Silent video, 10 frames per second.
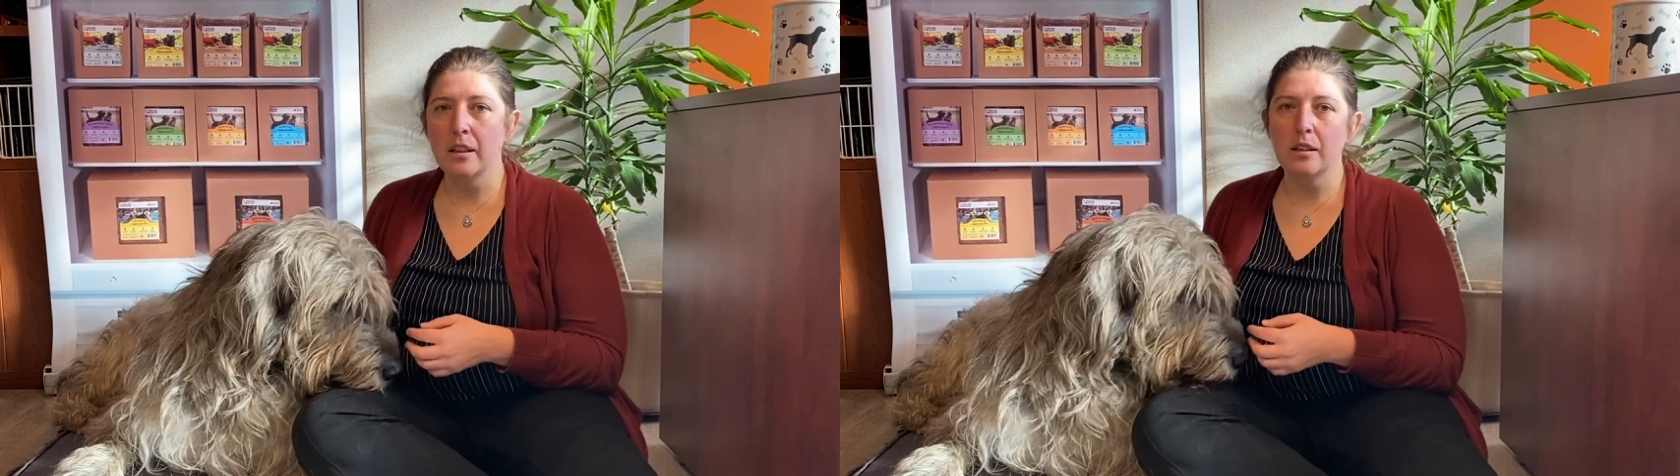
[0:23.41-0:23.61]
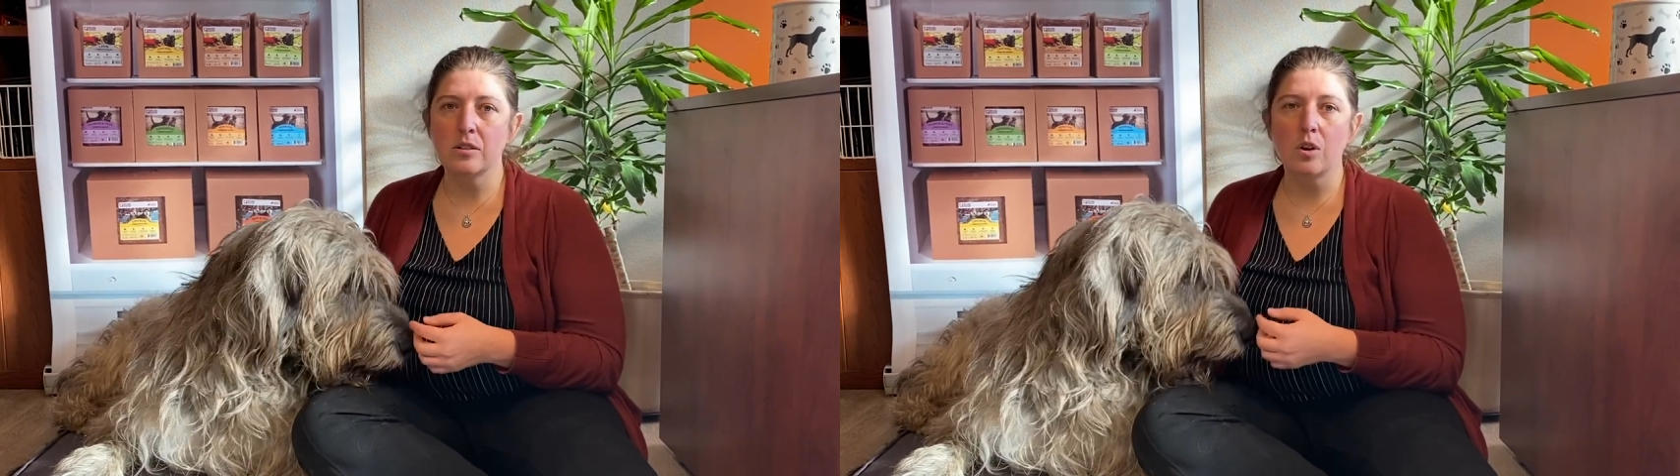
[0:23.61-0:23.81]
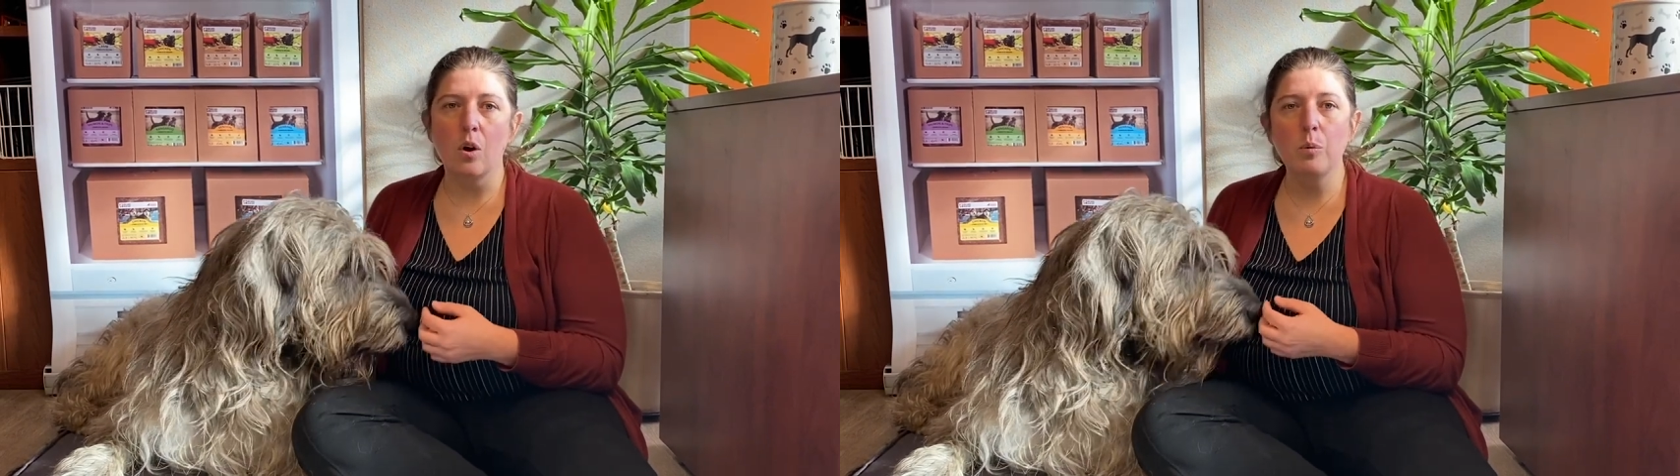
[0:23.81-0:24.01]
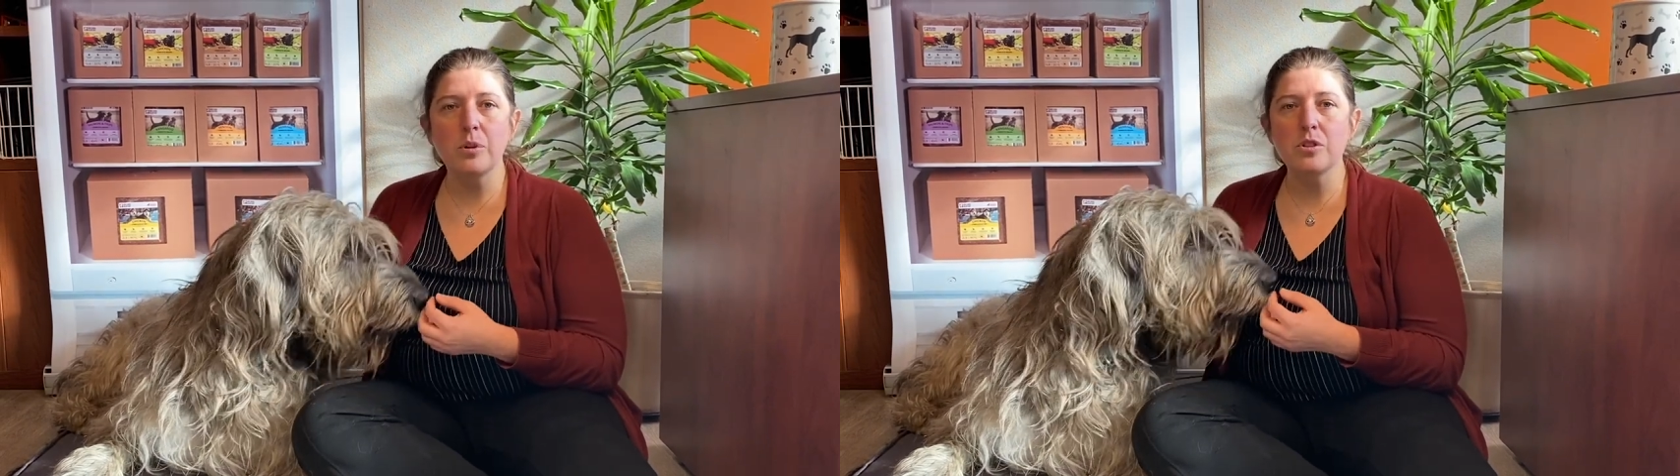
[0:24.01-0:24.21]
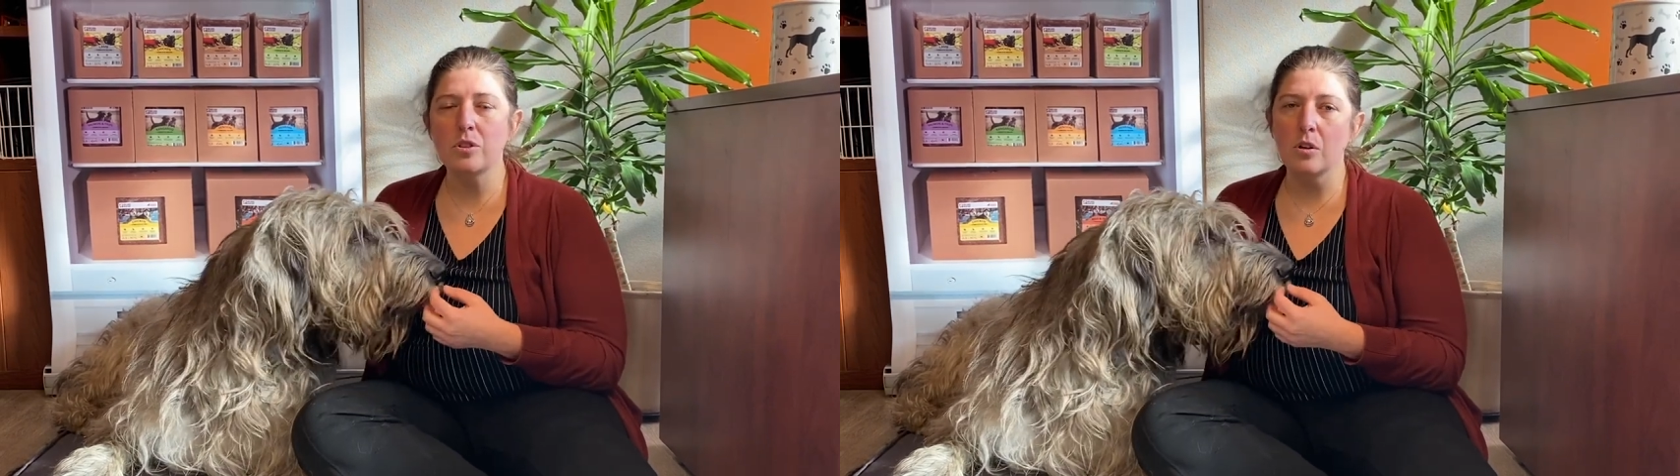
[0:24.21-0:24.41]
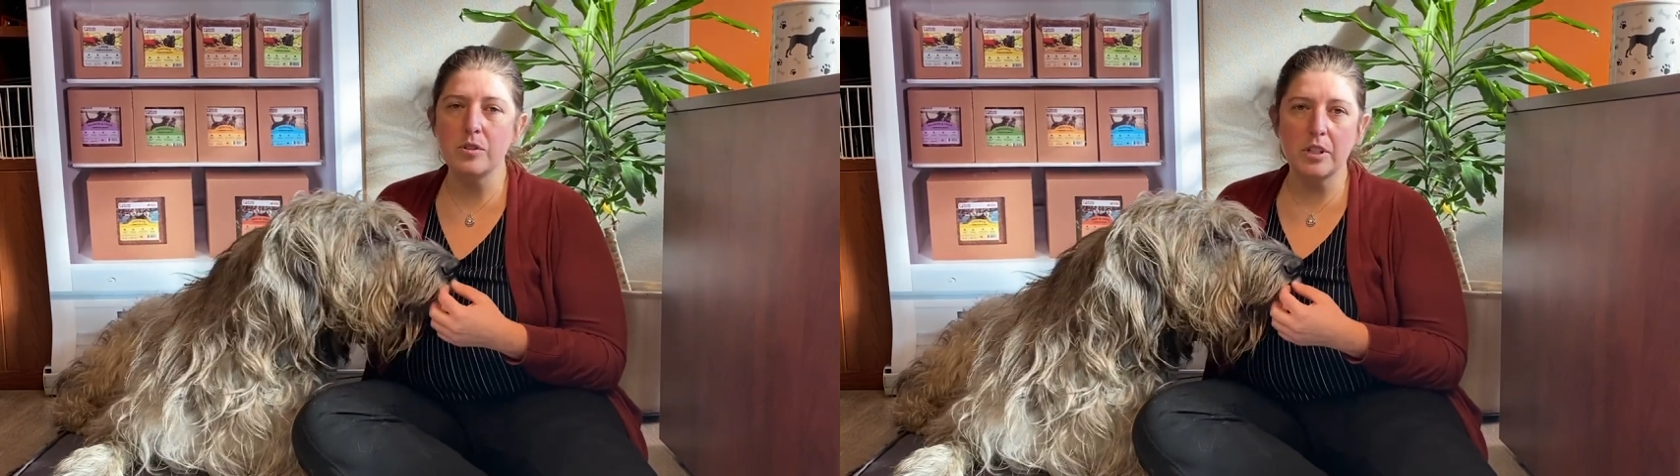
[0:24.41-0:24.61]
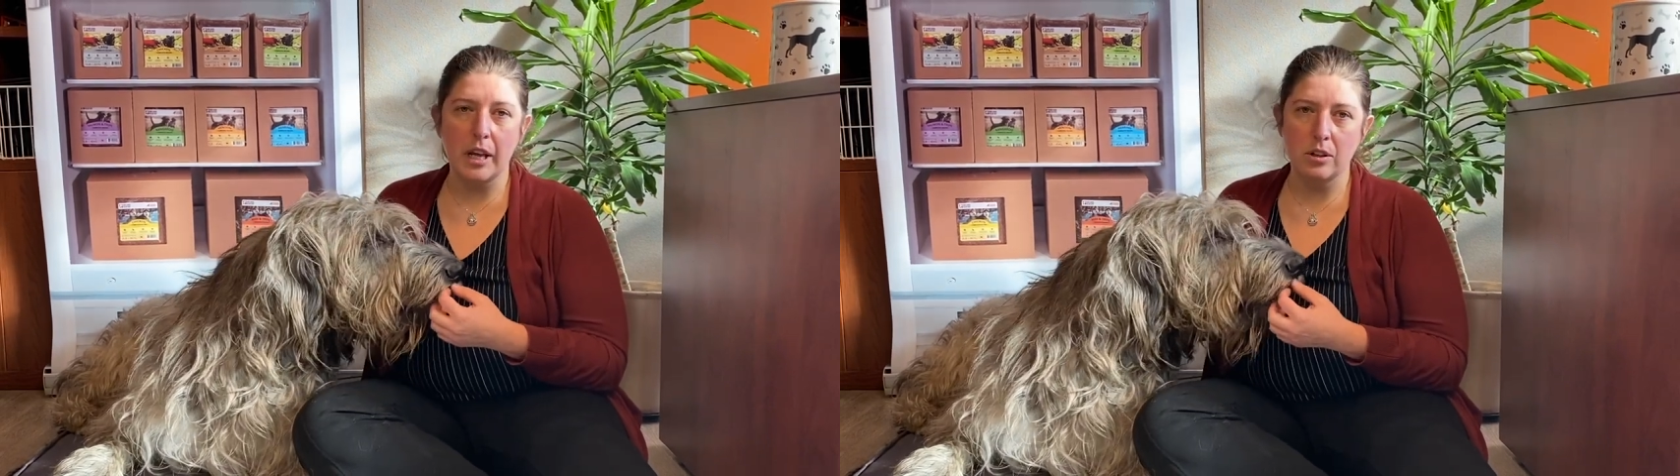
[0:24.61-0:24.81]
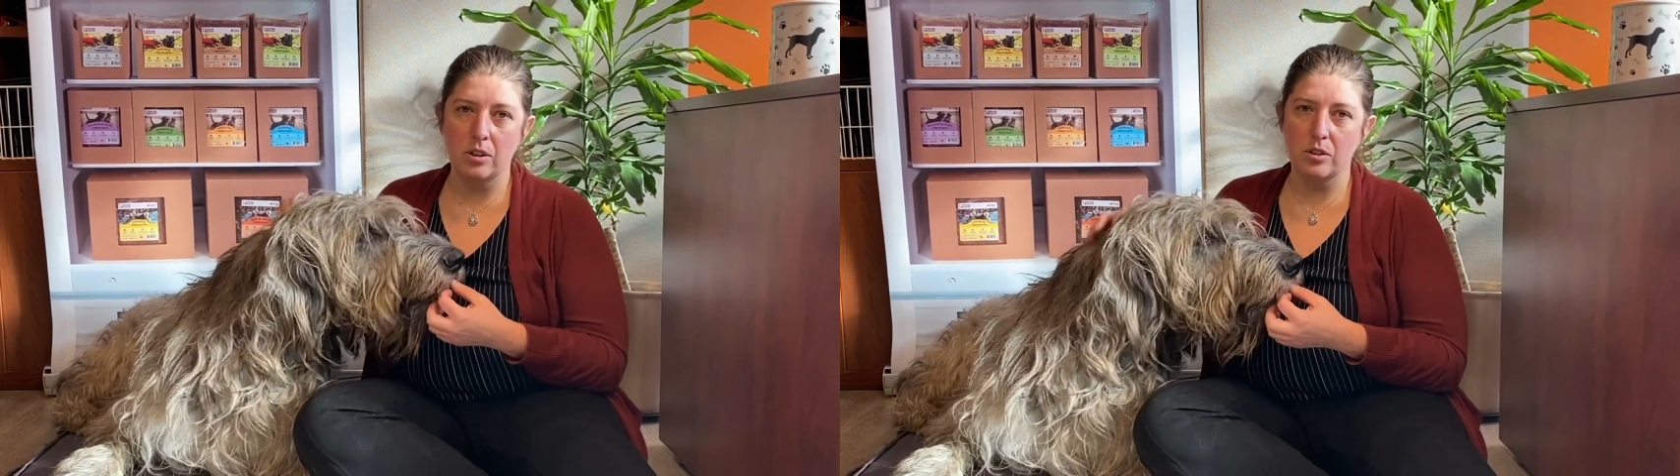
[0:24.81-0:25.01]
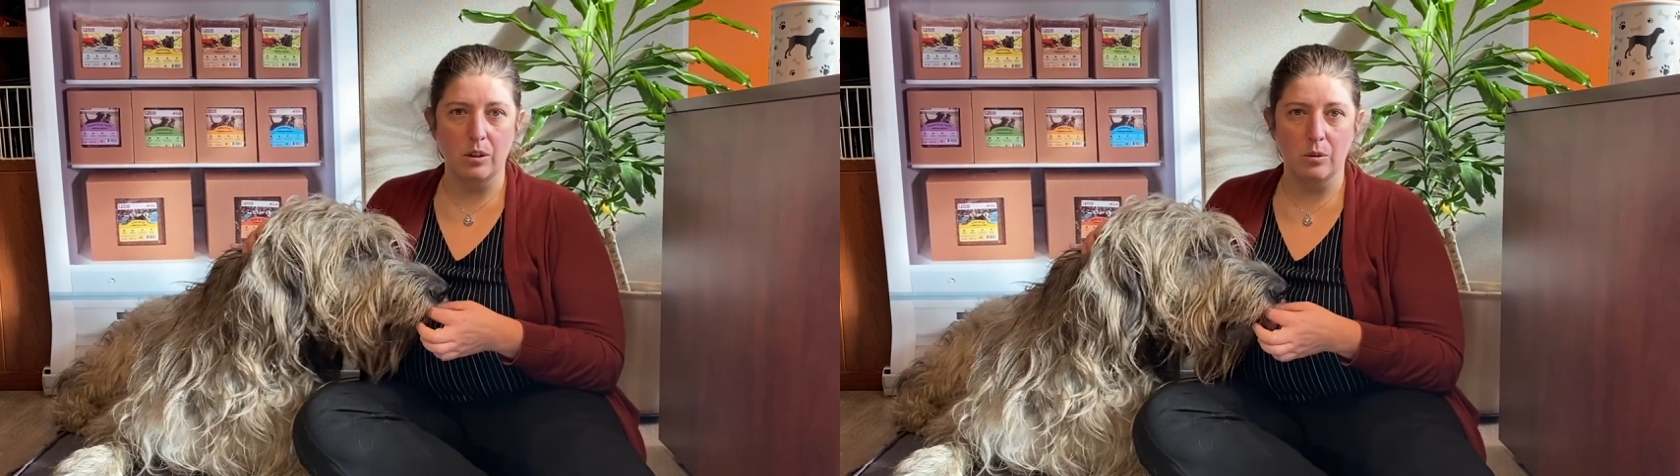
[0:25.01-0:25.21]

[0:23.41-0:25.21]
there's almost no standards